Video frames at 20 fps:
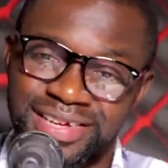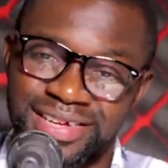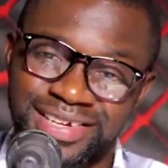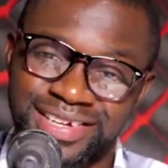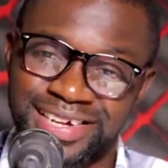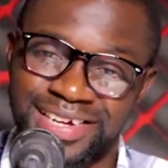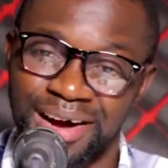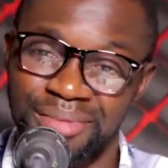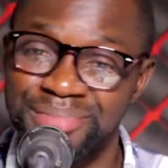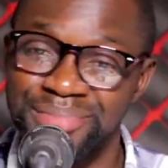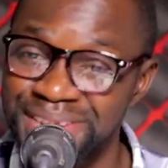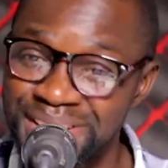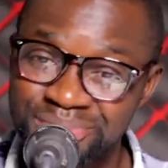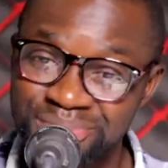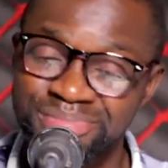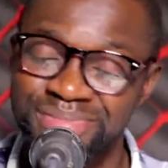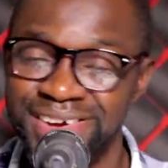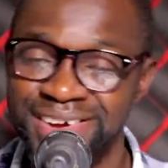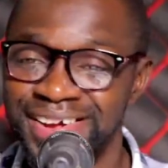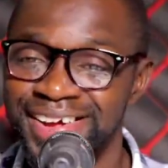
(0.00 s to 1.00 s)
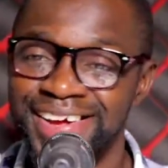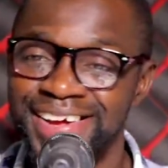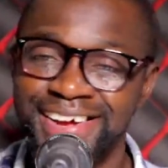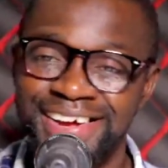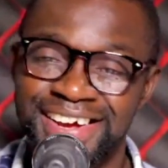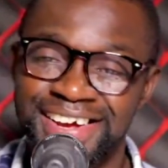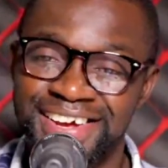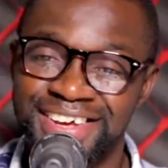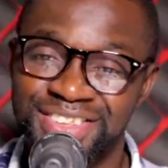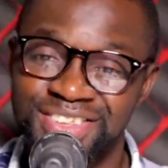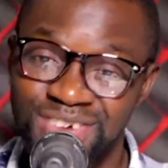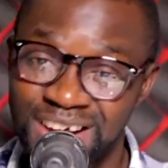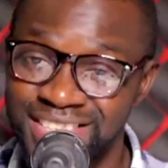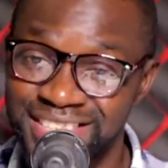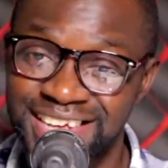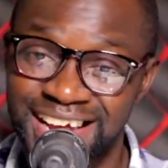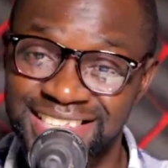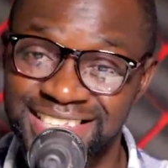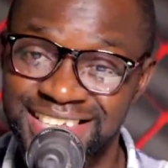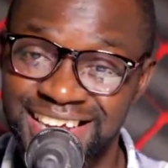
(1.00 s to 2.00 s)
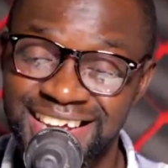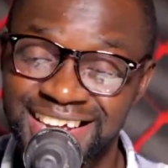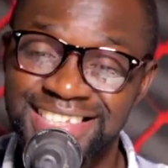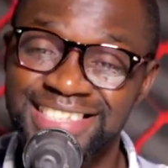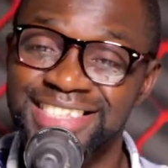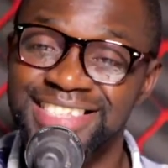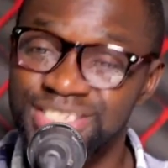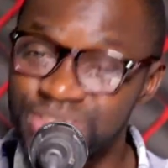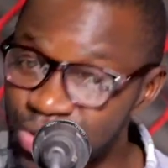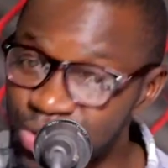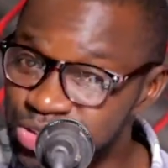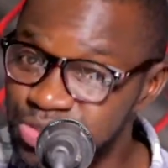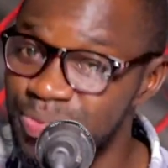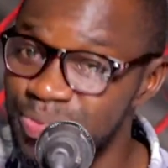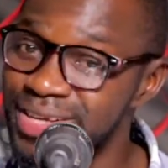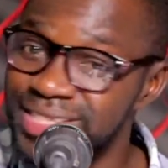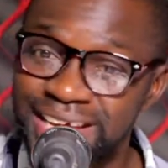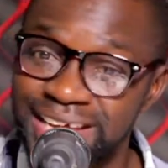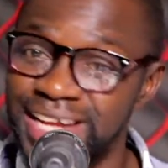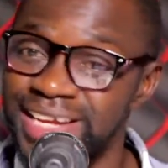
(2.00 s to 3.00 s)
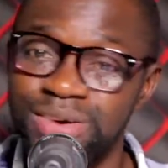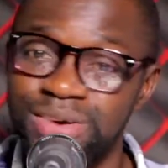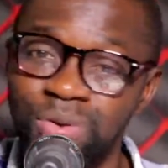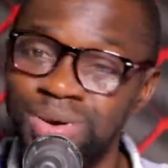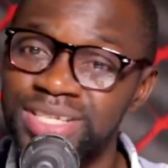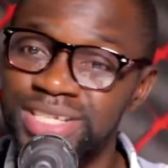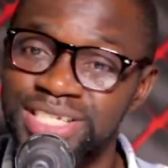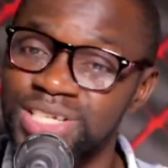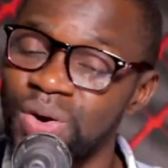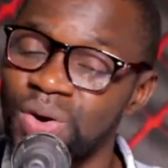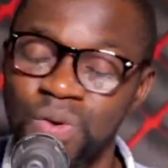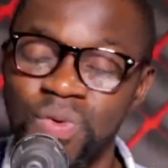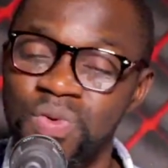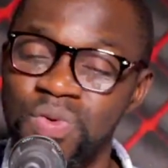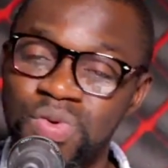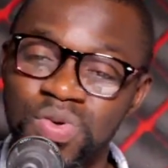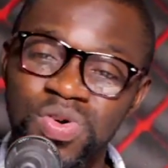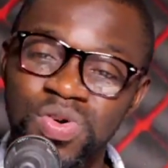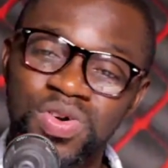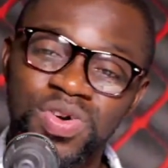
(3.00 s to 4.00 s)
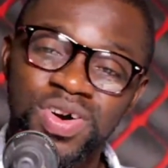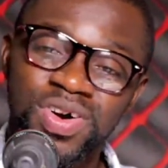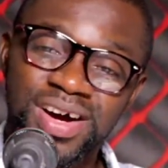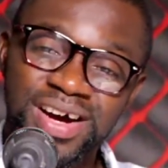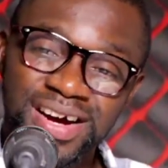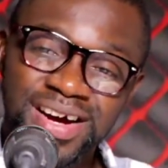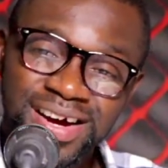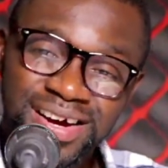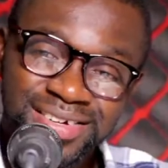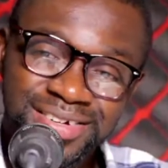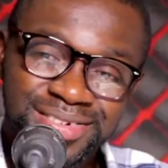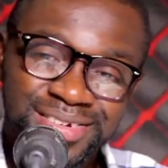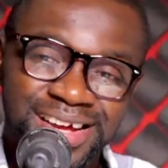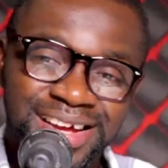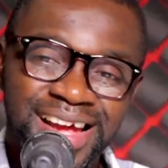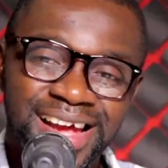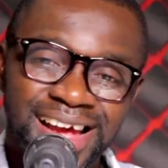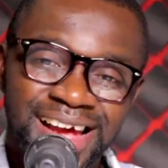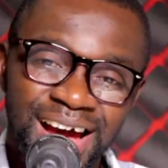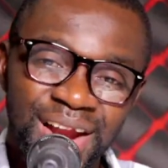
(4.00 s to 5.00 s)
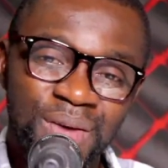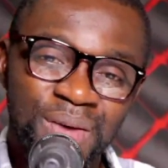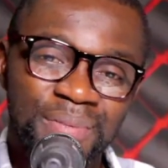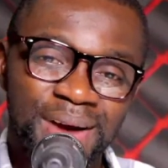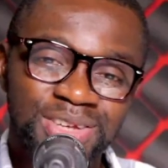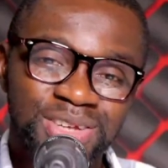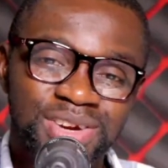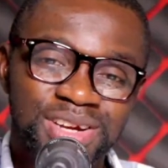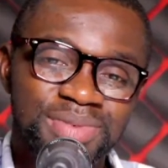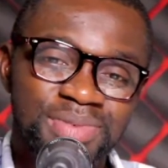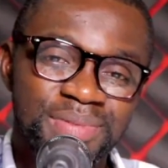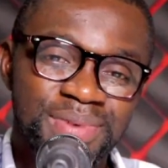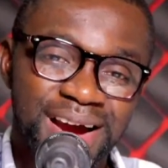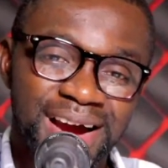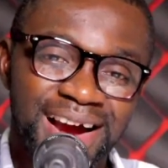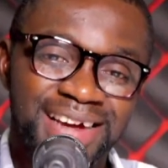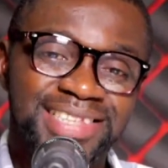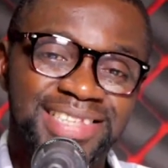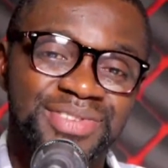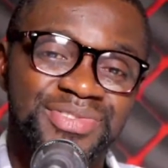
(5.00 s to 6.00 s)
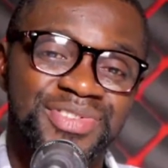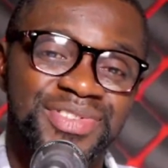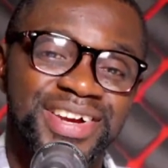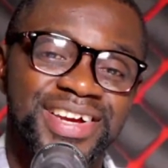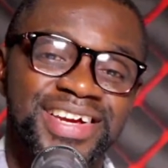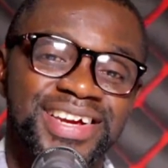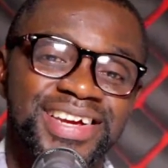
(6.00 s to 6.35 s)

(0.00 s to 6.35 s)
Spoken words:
Come in him. So I just say, news be saying it won't you. Hello, Pastor, maybe I can say free.